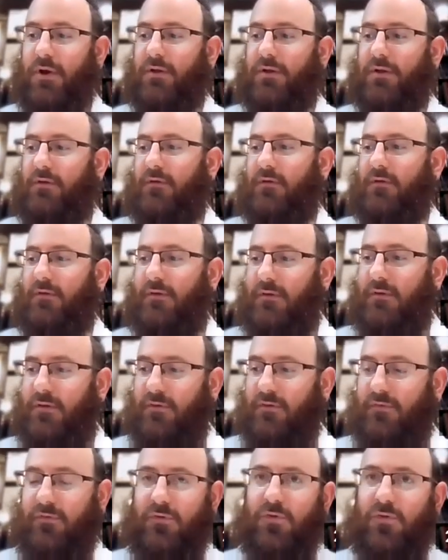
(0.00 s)
But
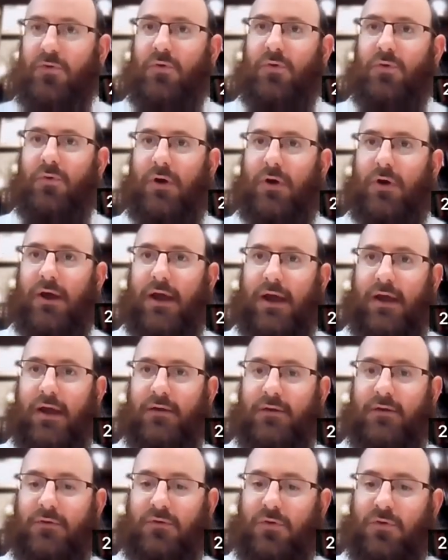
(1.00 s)
there's two
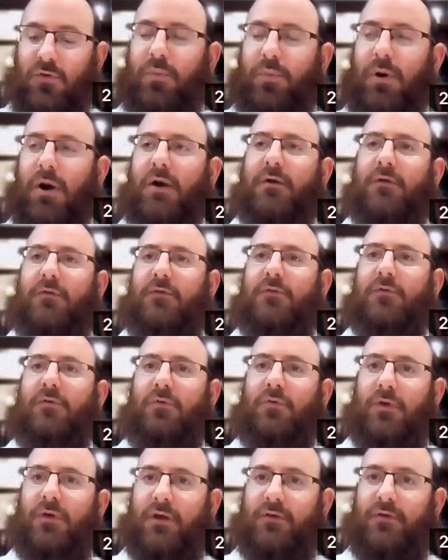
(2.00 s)
two parts
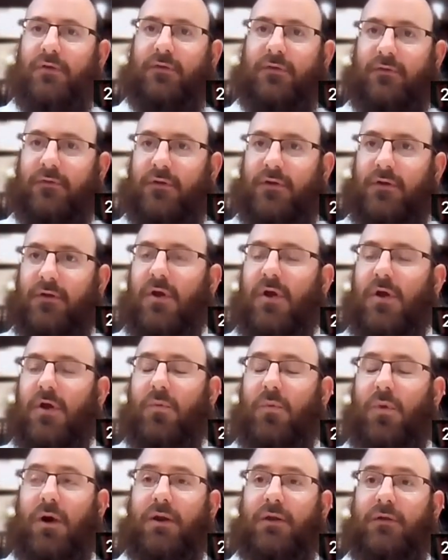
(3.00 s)
to existing.
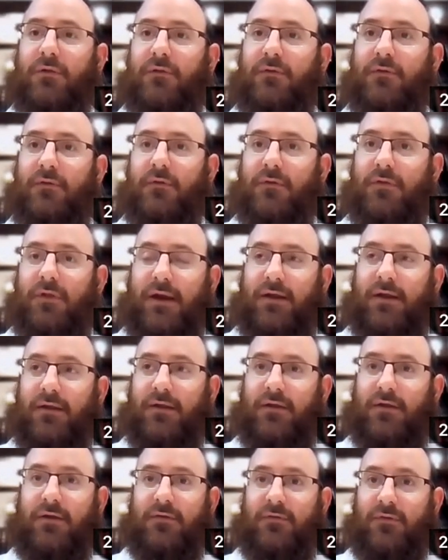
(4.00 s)
One is that
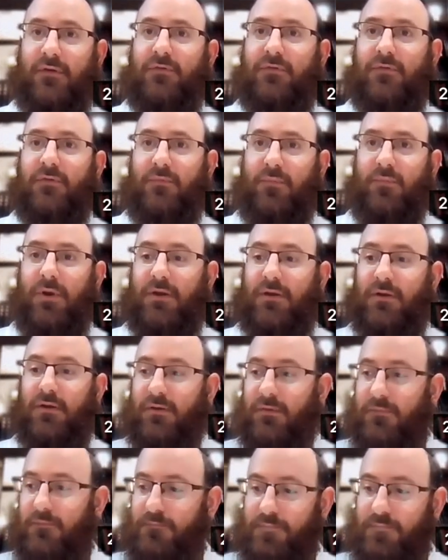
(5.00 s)
it exists,
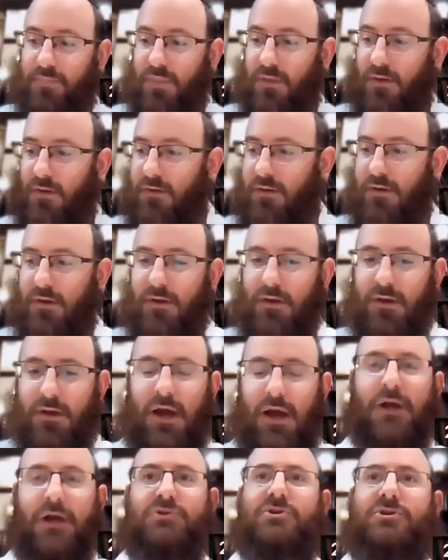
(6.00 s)
meaning
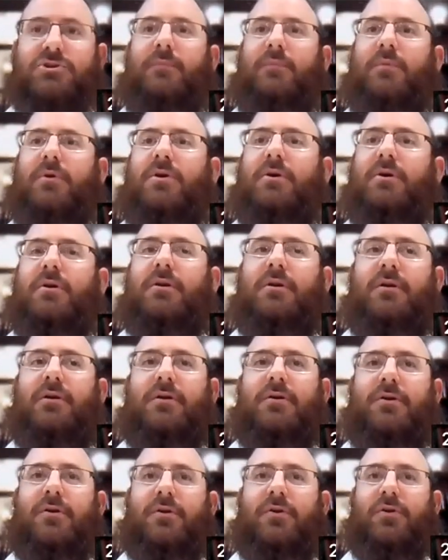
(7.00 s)
Hashem could
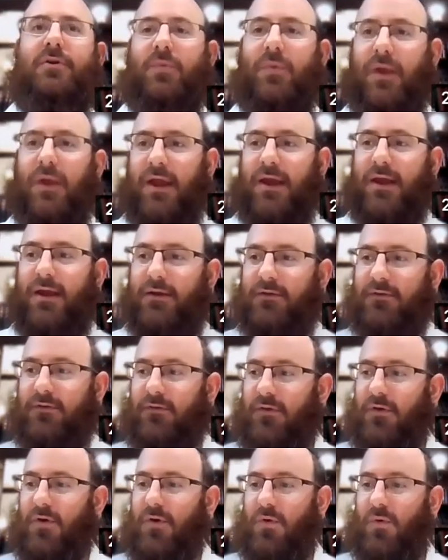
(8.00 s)
could
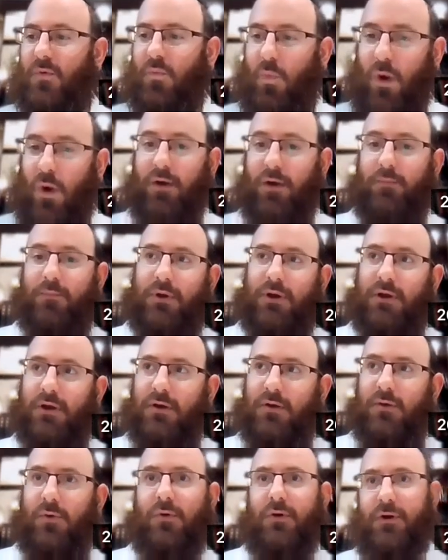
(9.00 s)
create one
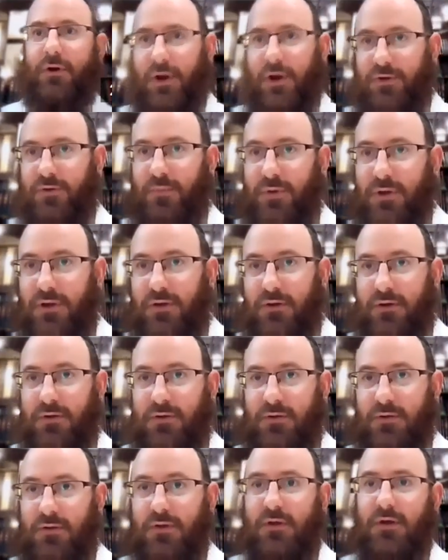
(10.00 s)
being or another
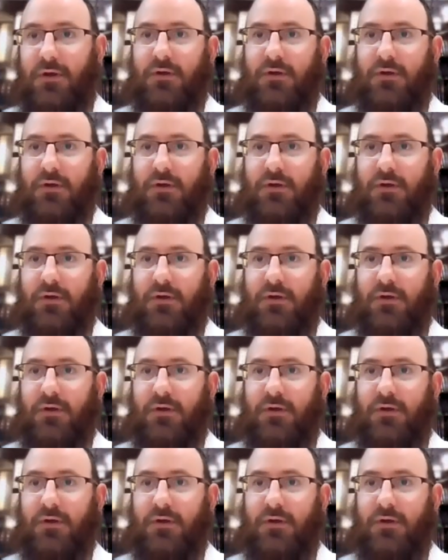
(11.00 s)
being.